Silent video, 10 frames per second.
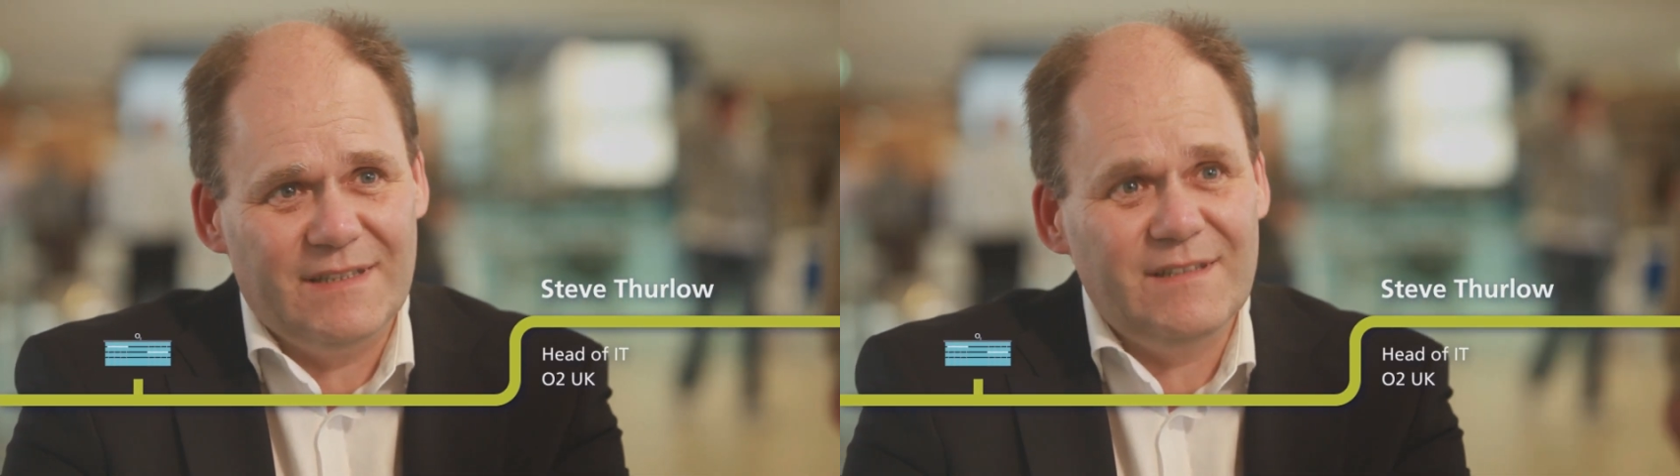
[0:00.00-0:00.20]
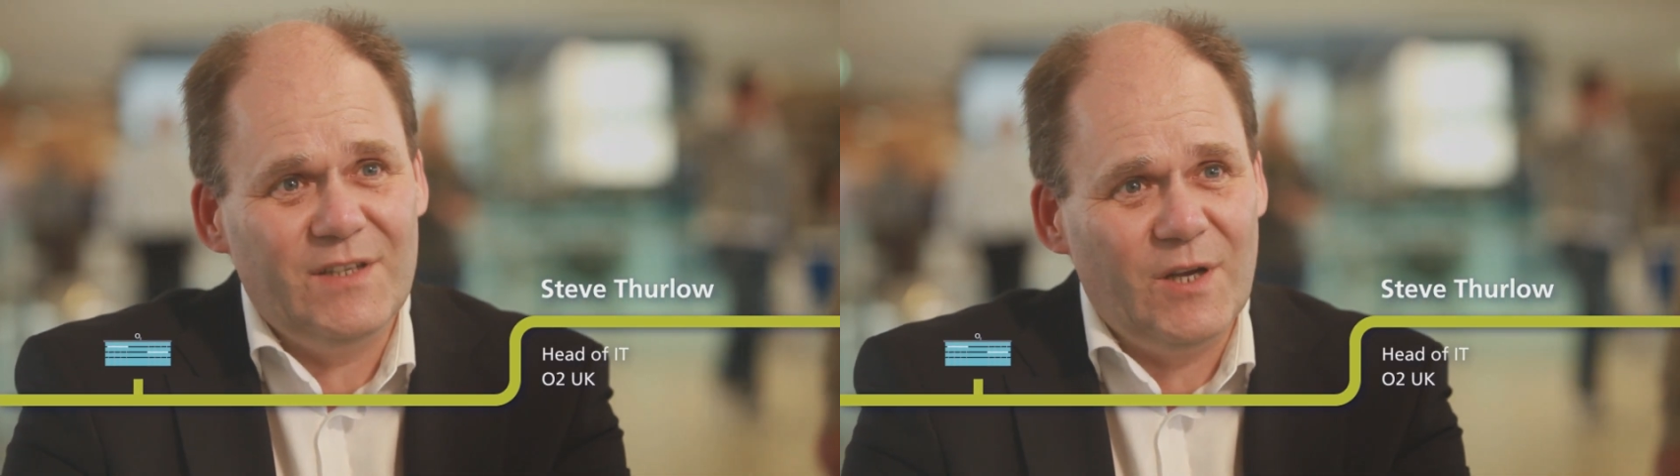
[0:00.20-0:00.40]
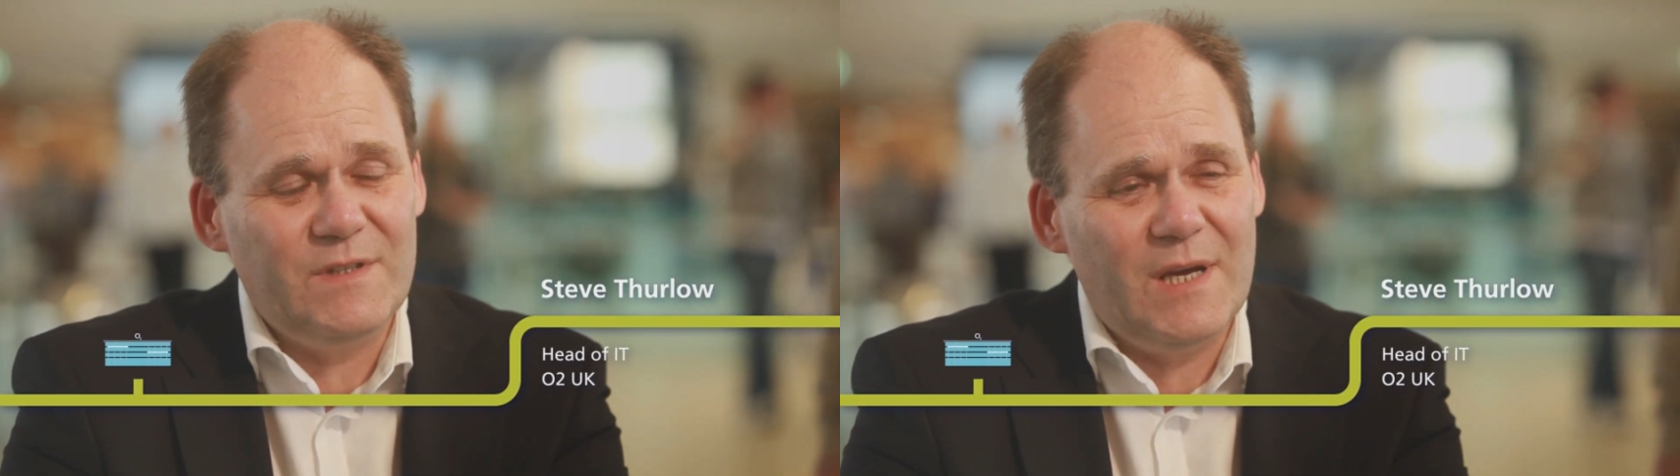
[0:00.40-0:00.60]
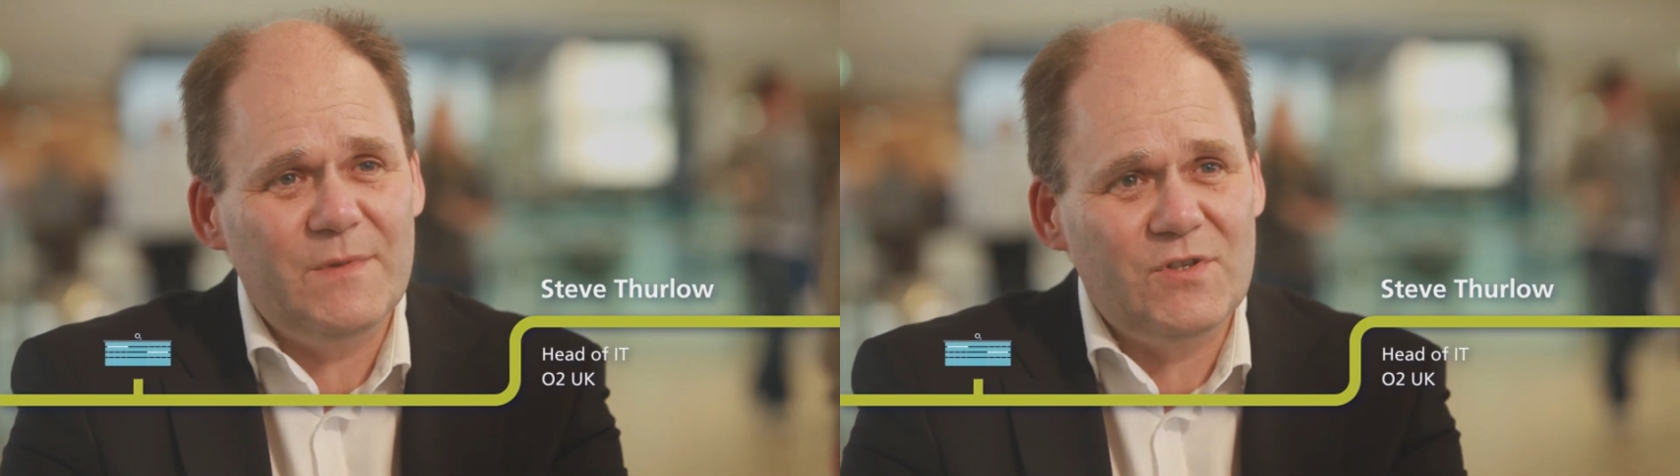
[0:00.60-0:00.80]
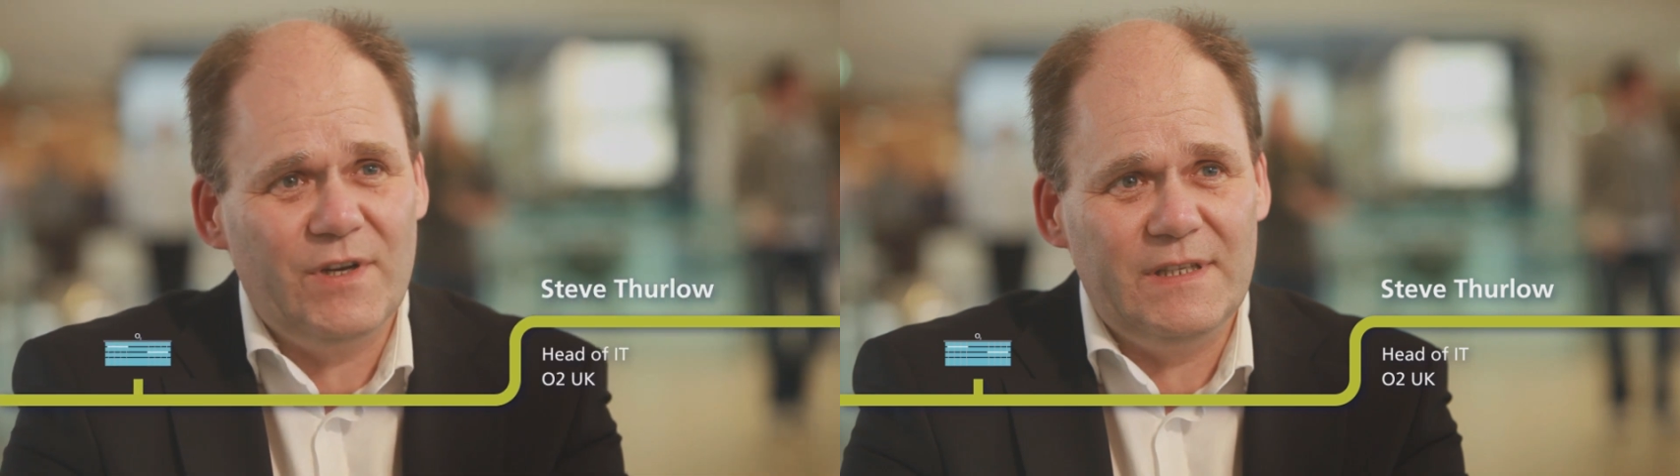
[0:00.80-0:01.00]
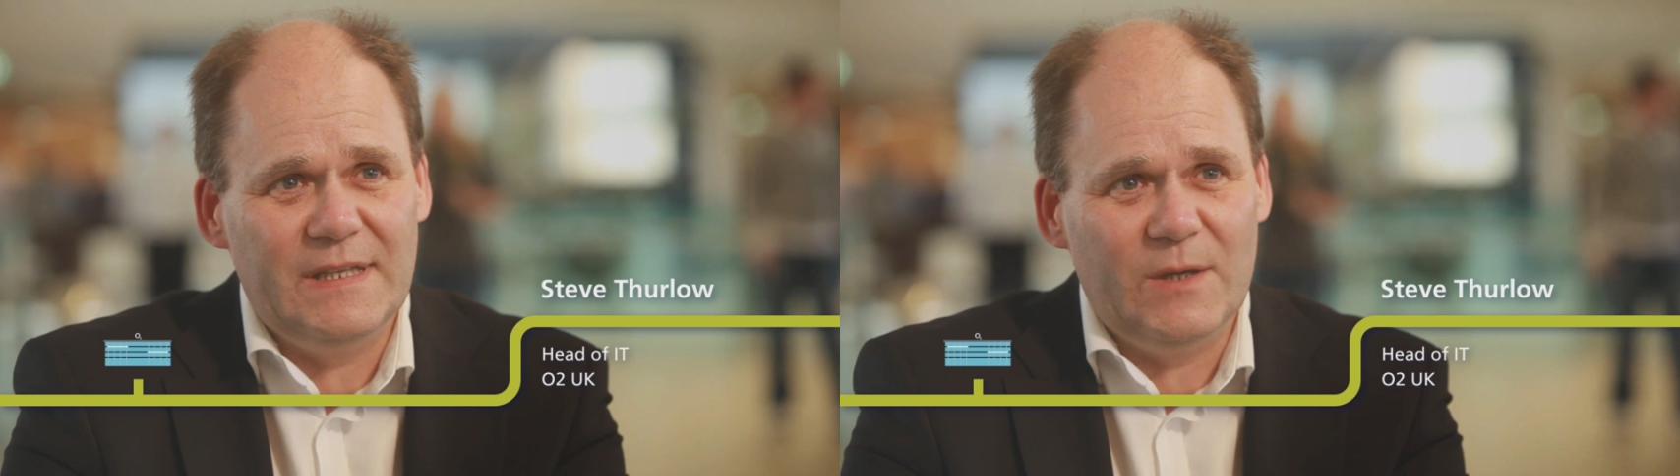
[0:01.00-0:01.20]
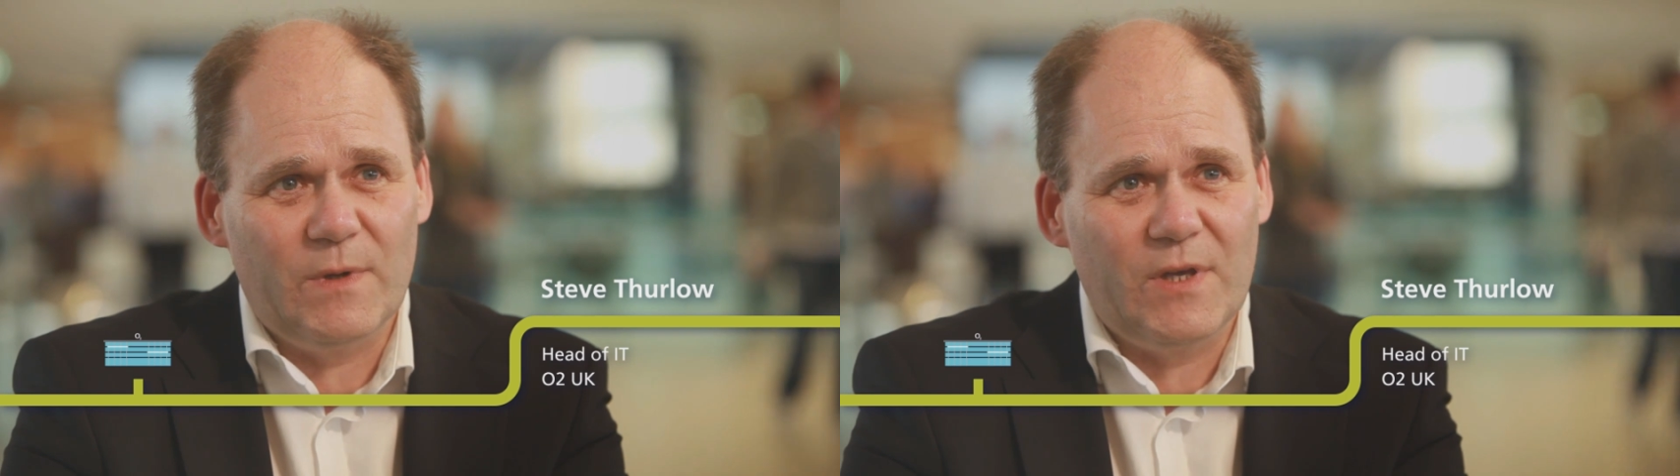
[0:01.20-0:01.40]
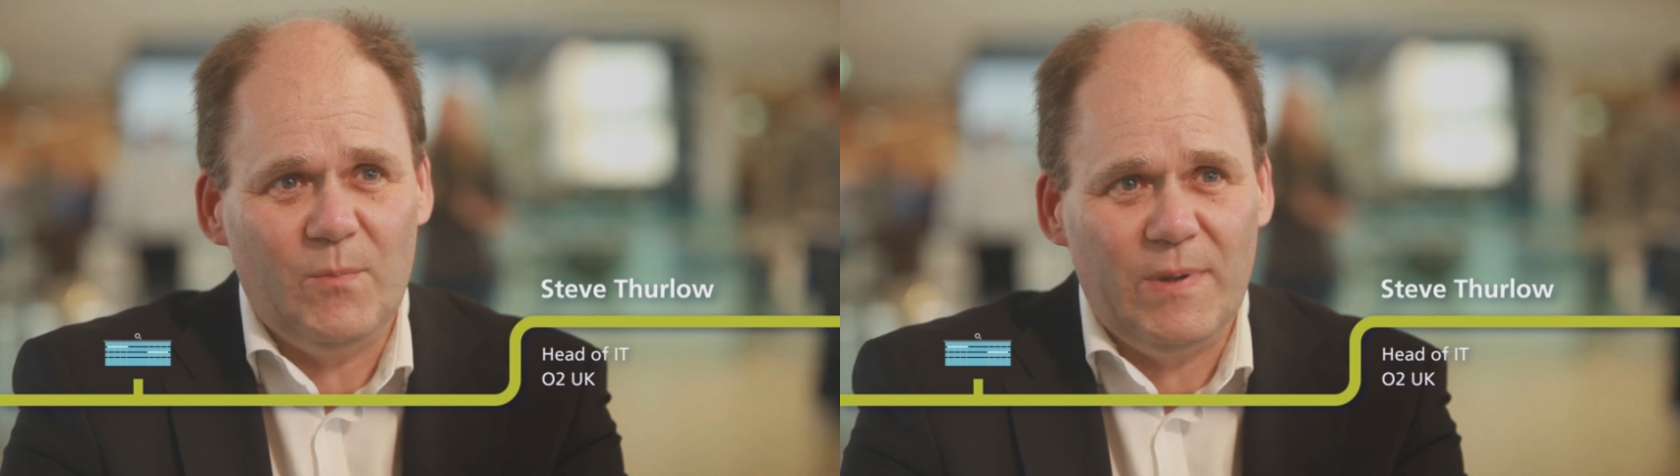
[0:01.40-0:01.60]
you know, demonstrated that
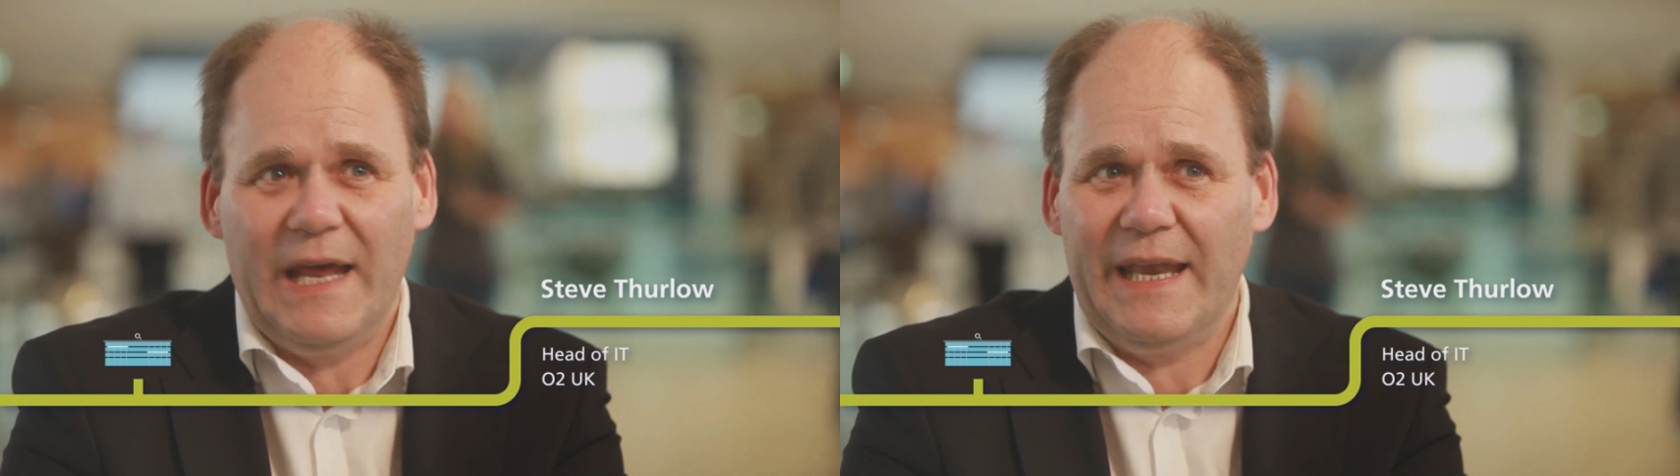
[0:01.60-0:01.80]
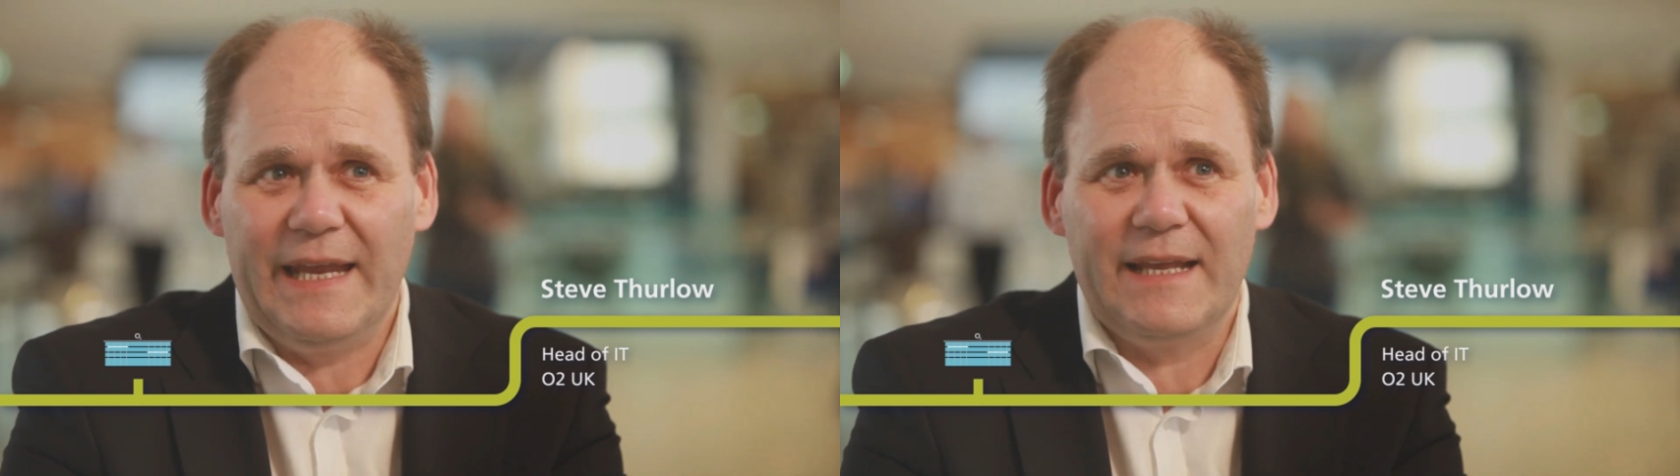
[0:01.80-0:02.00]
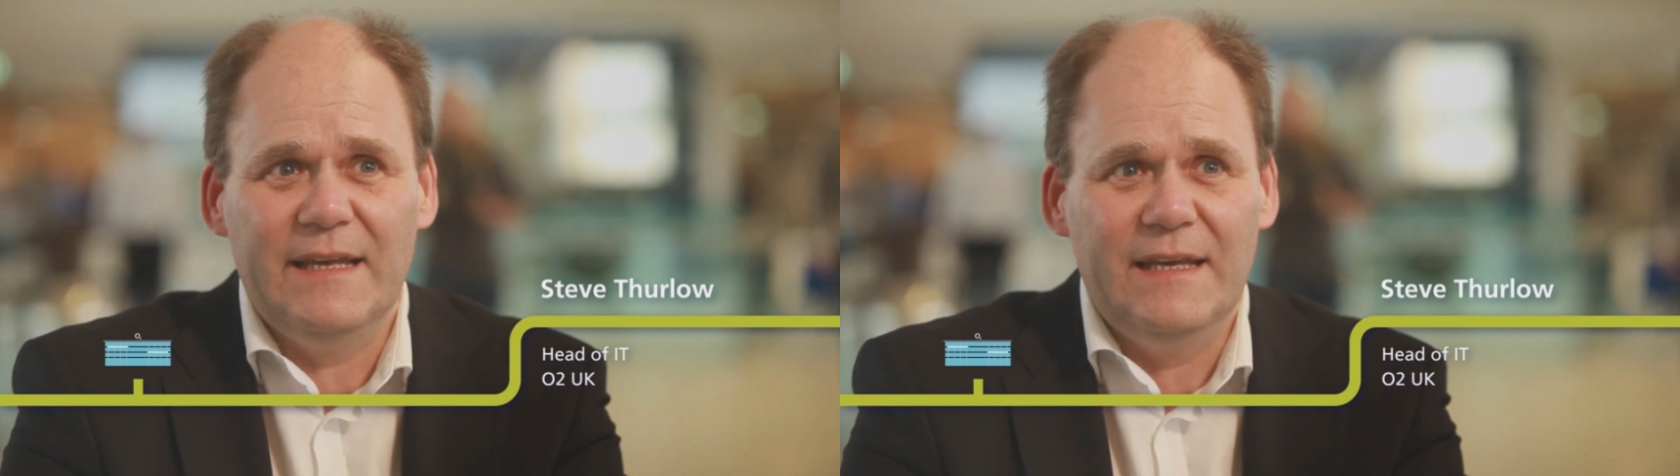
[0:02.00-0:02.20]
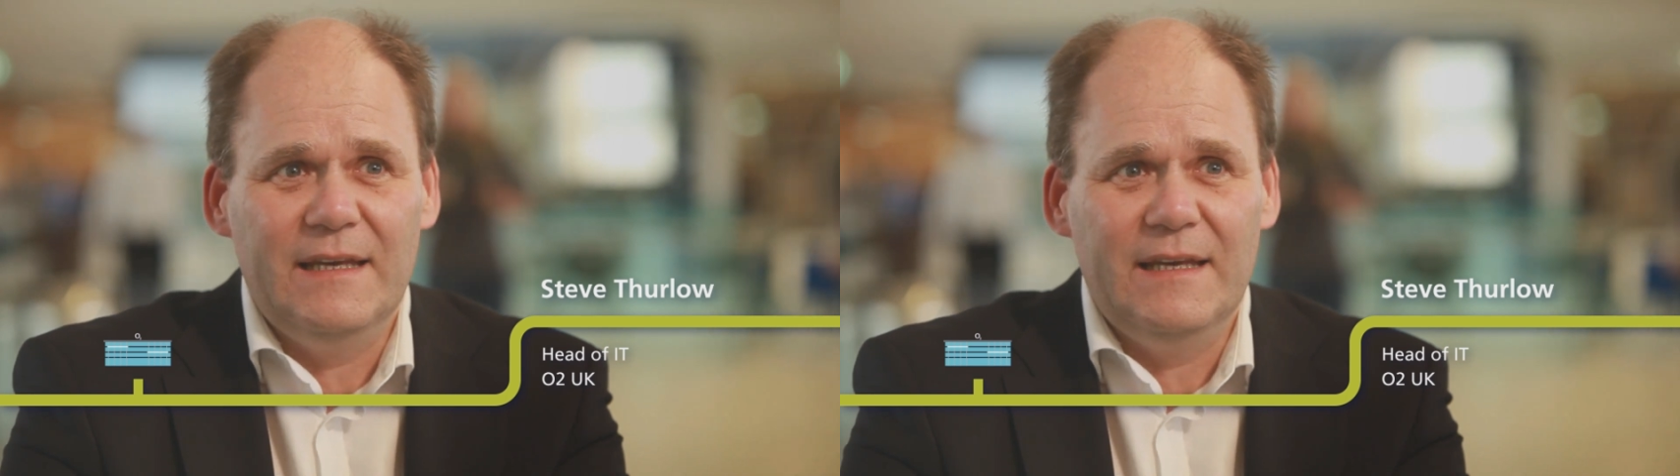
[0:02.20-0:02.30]
with good planning,